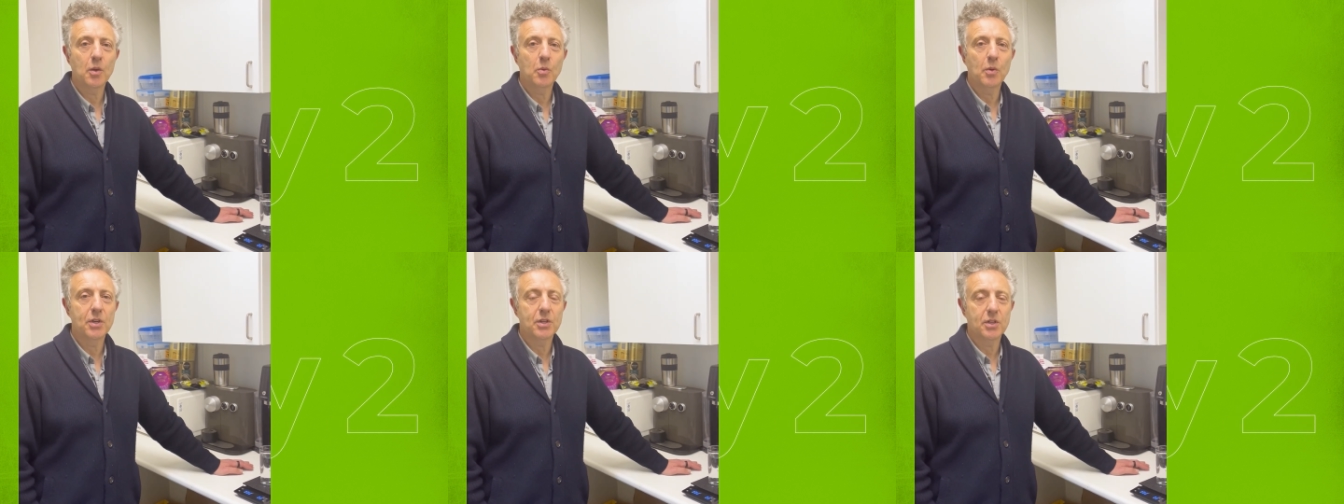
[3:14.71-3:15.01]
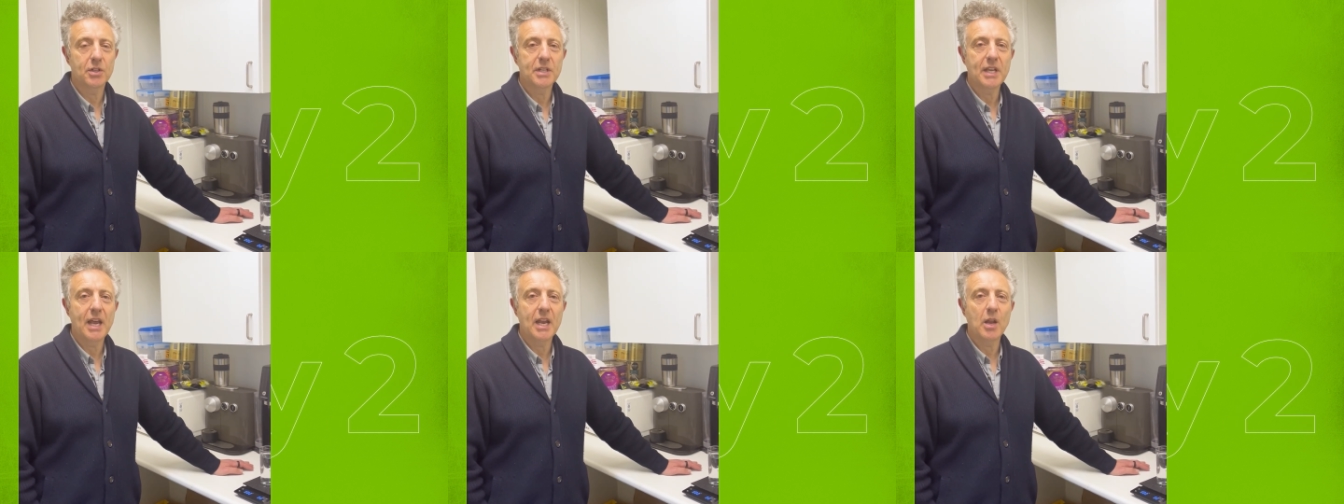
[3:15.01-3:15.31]
which
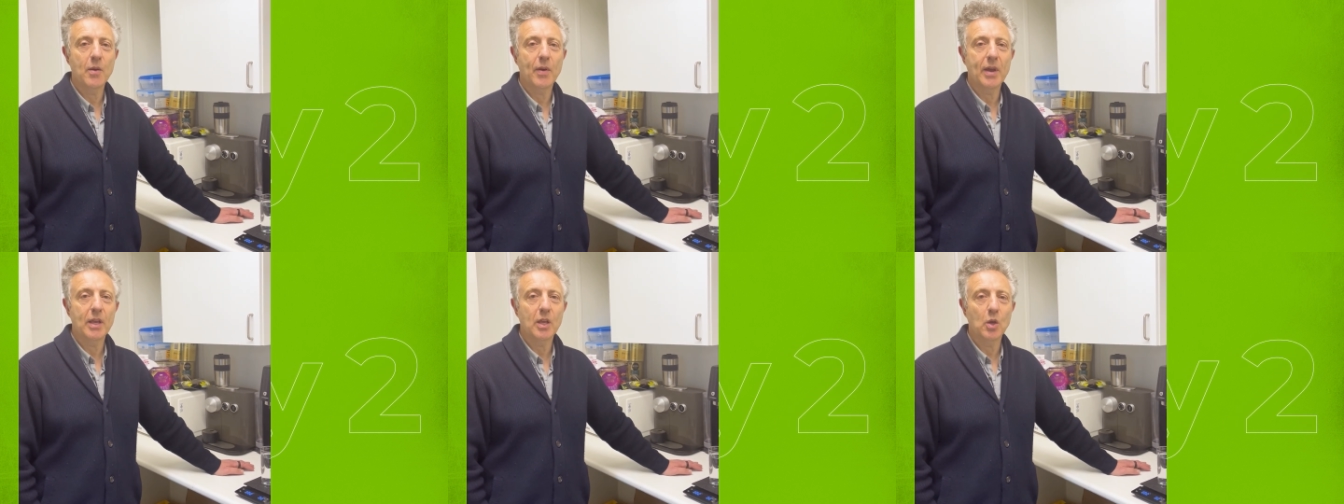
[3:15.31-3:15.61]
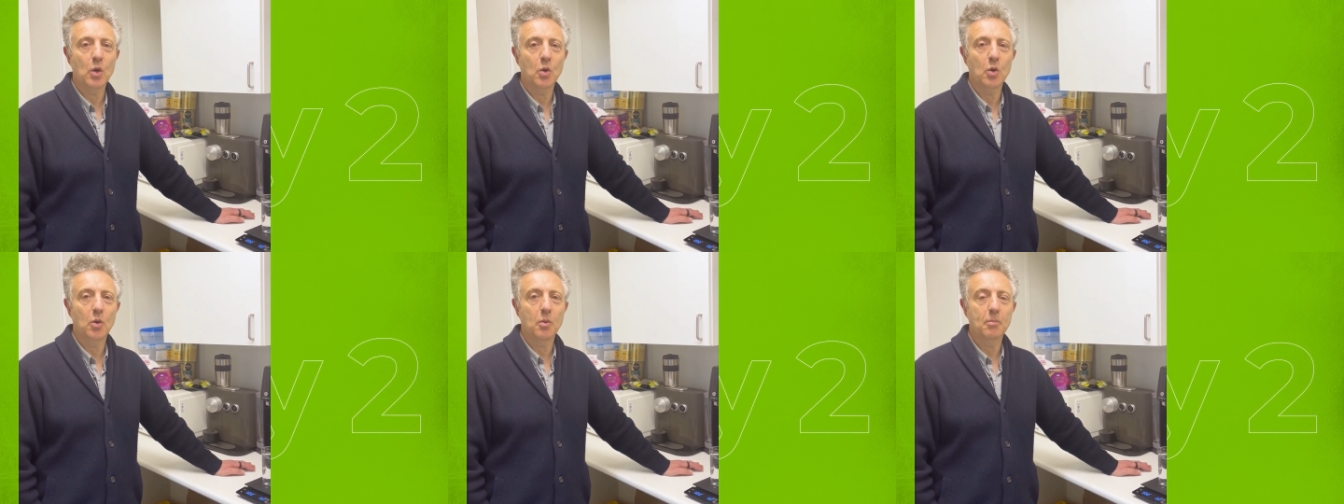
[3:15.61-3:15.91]
attenuate
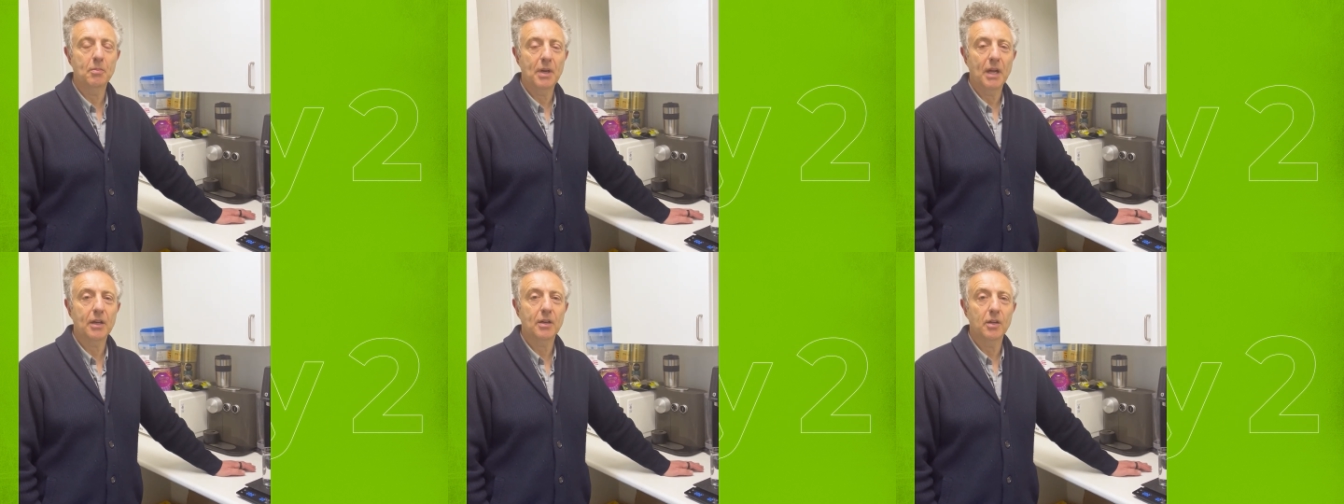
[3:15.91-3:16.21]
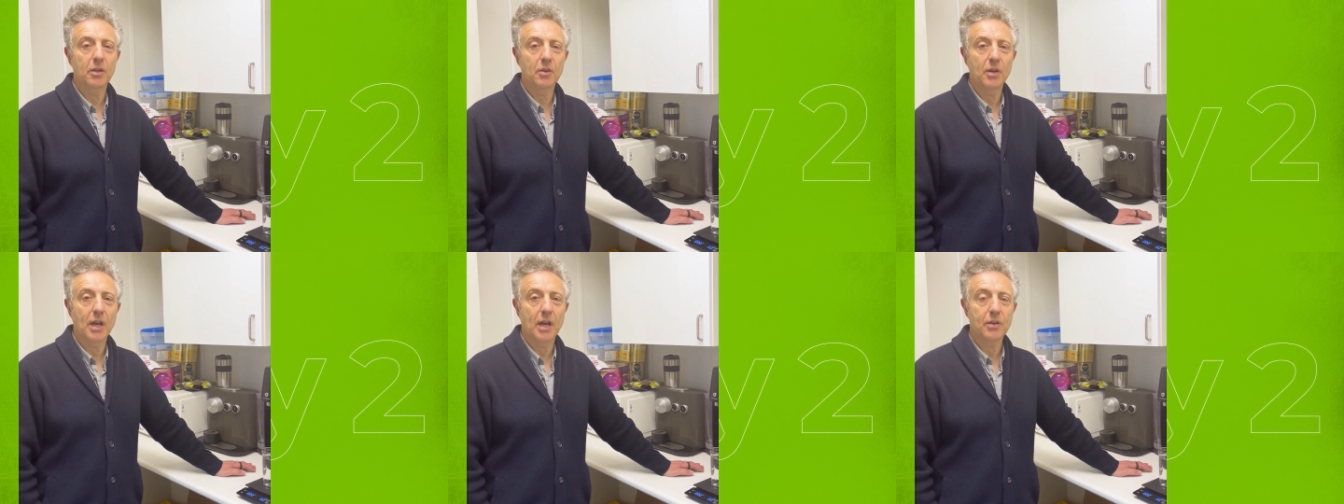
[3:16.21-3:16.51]
your blood
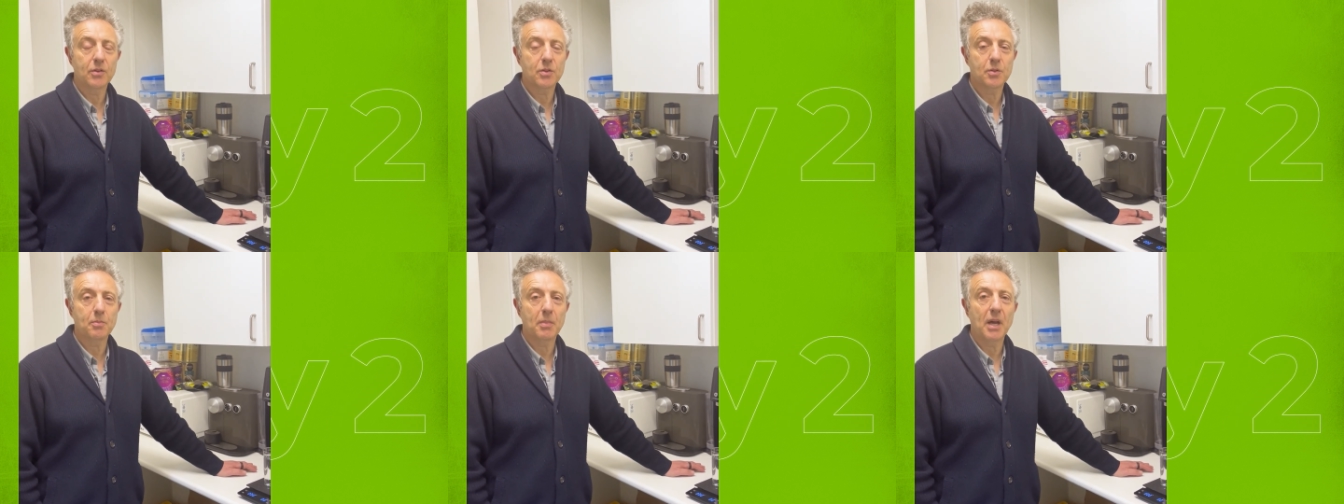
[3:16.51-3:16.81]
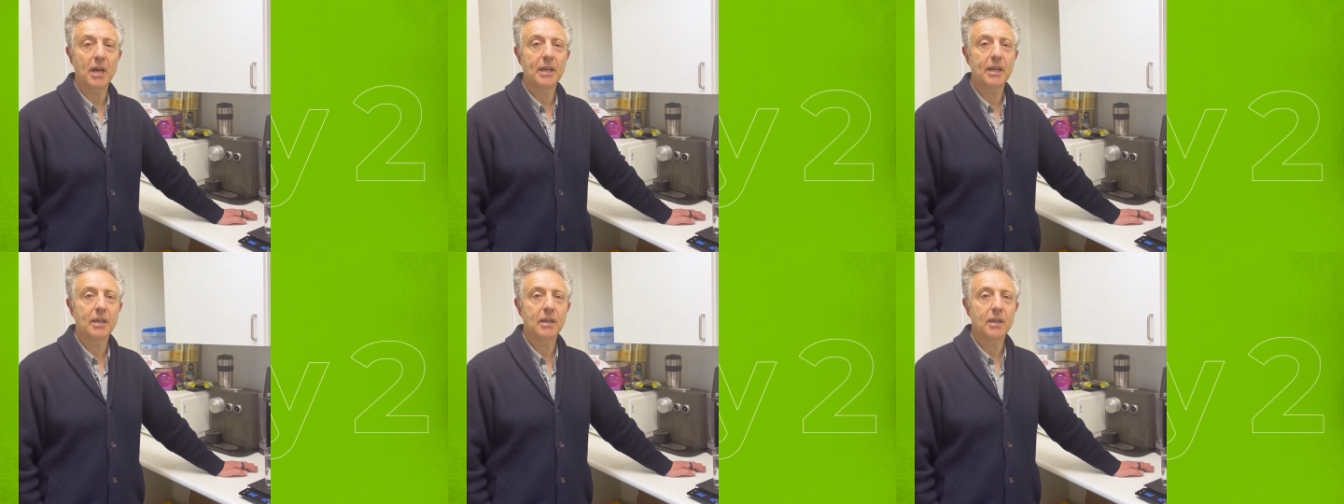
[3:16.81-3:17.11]
glucose
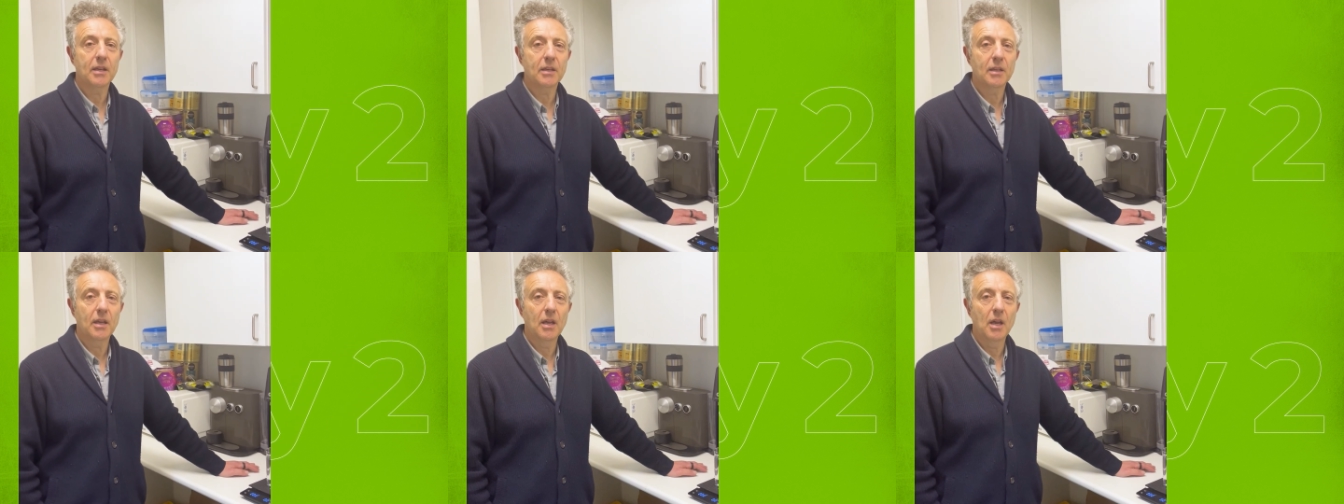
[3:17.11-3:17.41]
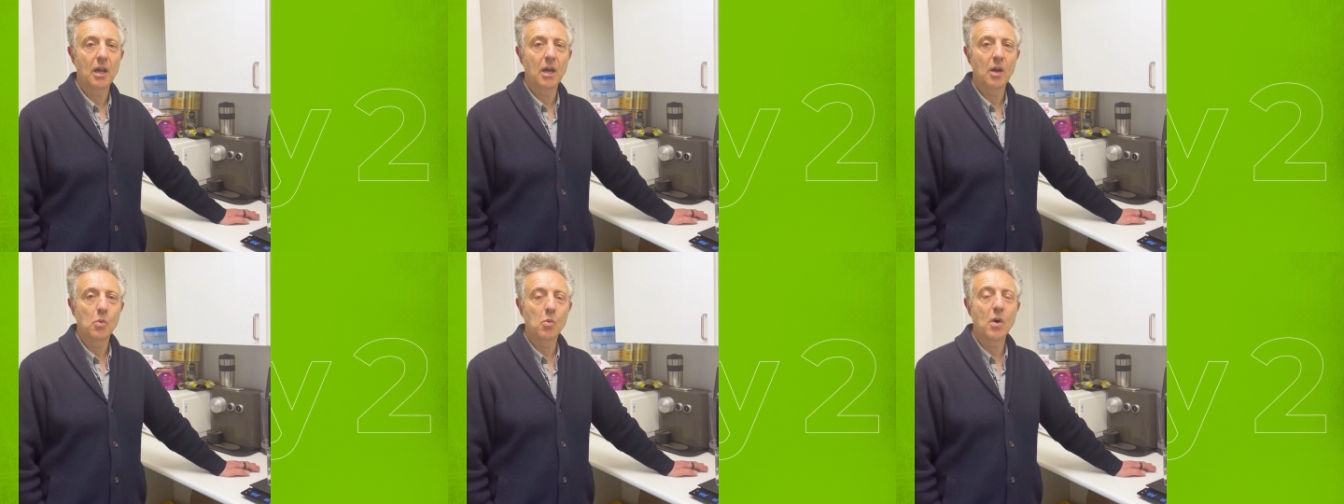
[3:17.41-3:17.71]
spike,
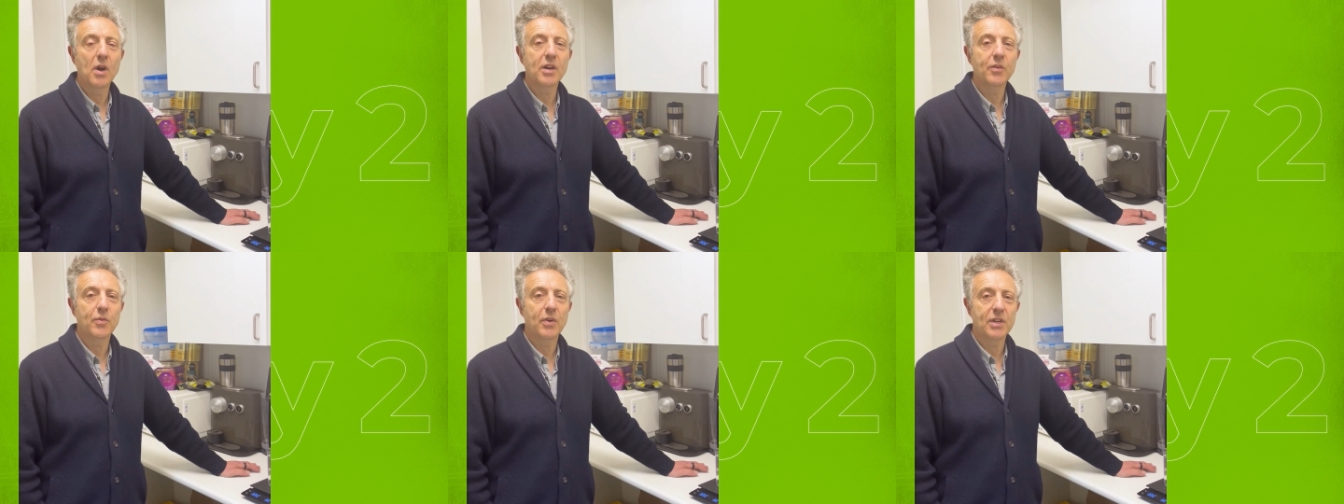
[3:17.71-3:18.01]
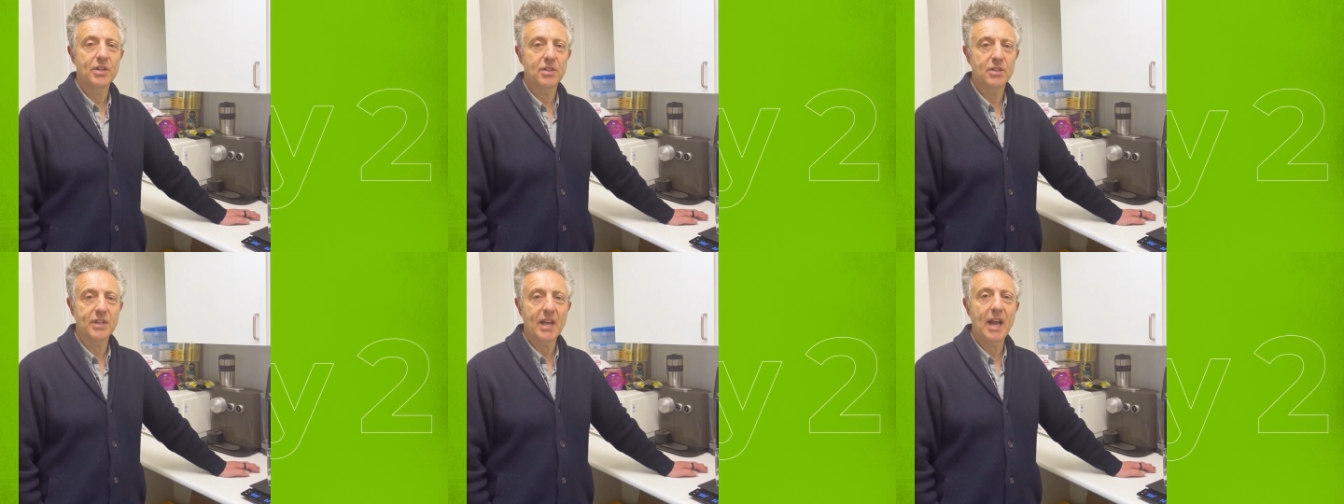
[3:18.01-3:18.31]
one of
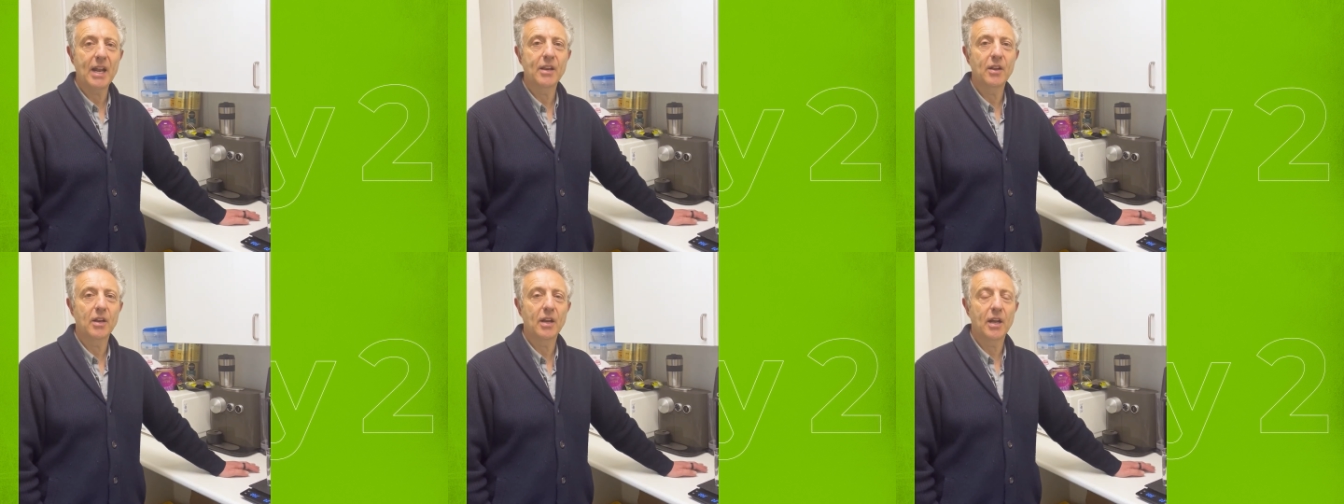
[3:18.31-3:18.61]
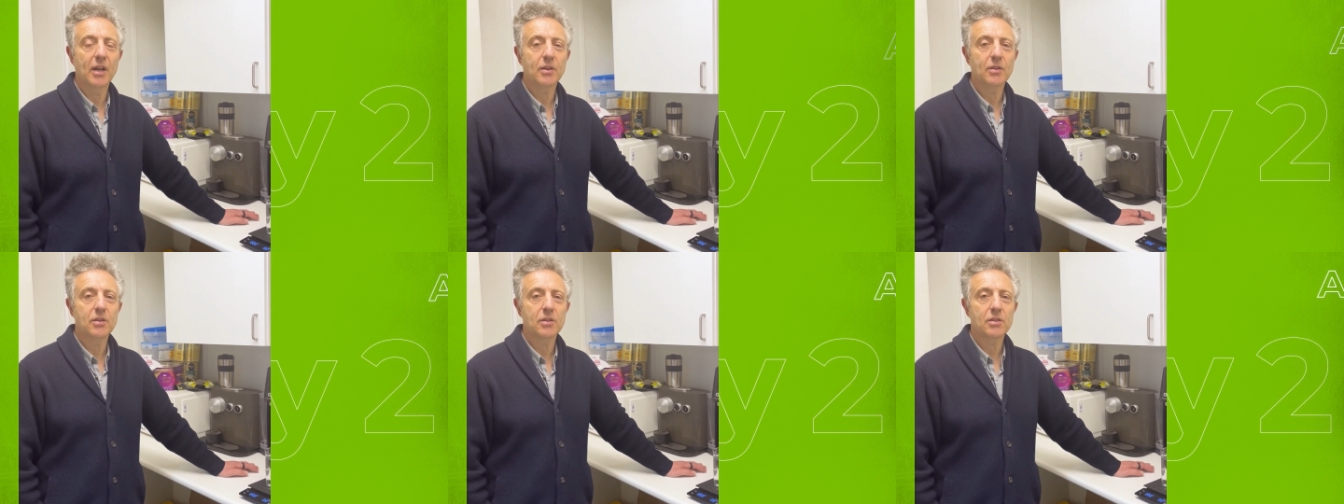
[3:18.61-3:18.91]
which is
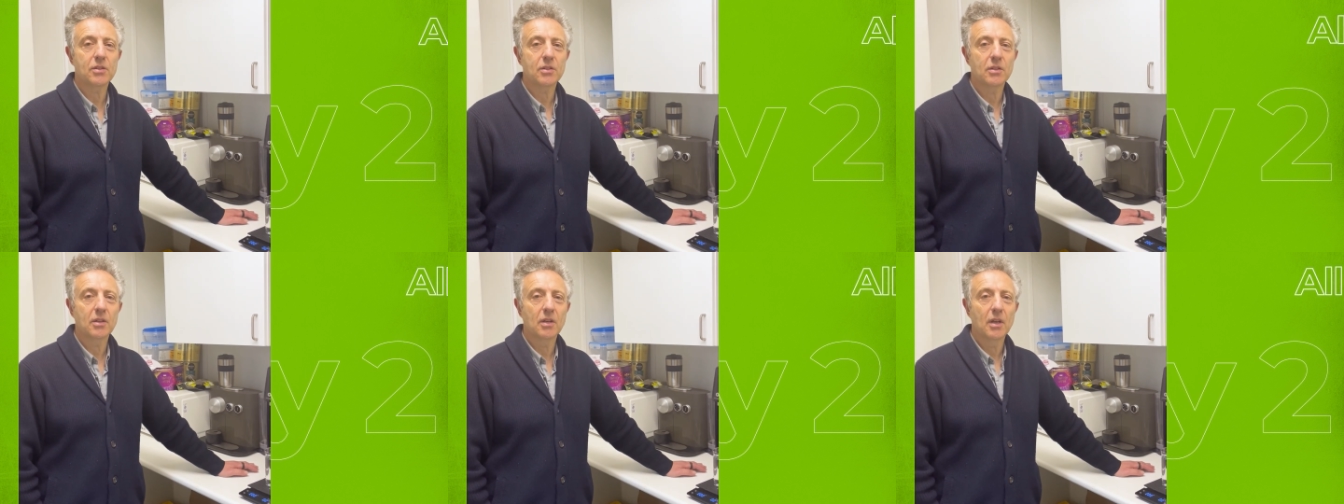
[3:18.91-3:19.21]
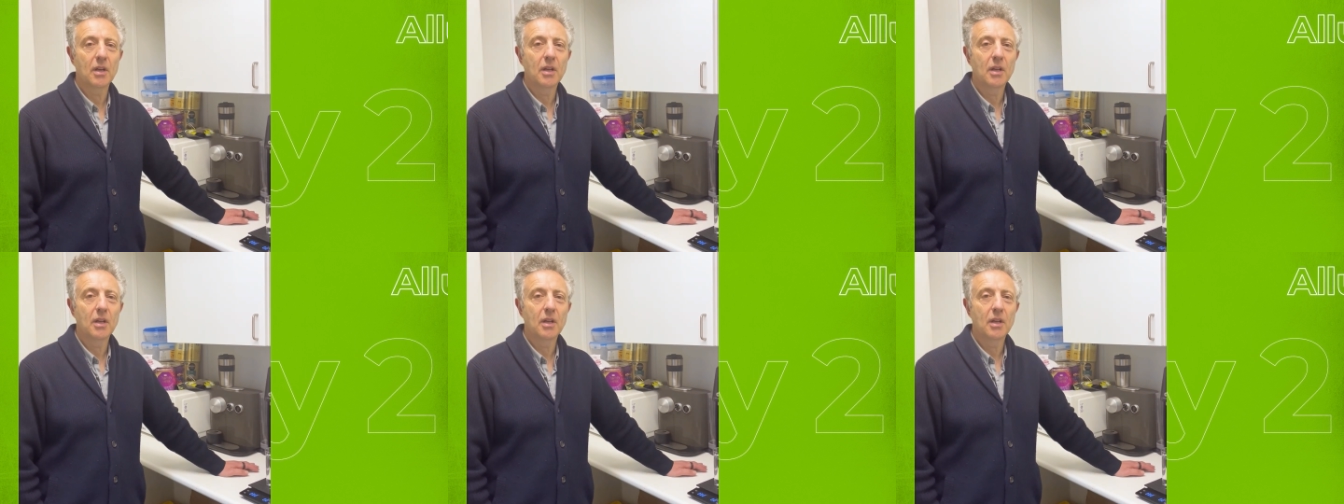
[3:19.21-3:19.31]
allulose.